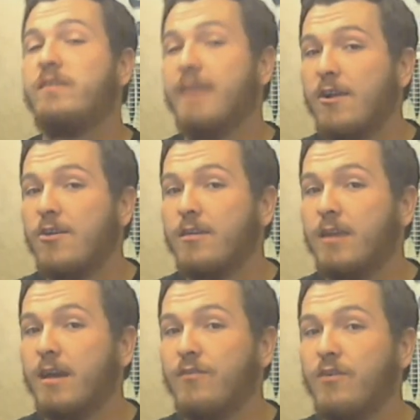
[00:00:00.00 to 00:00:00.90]

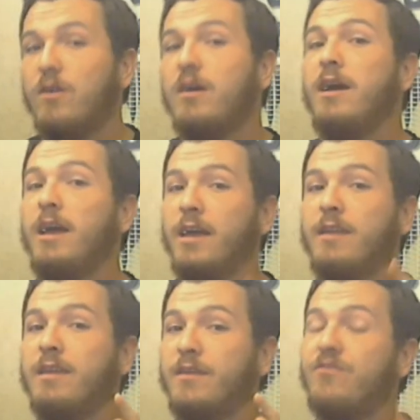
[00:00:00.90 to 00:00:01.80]
Daredevil?
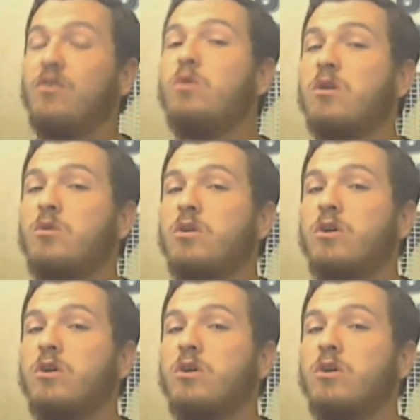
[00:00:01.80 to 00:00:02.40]
And if you're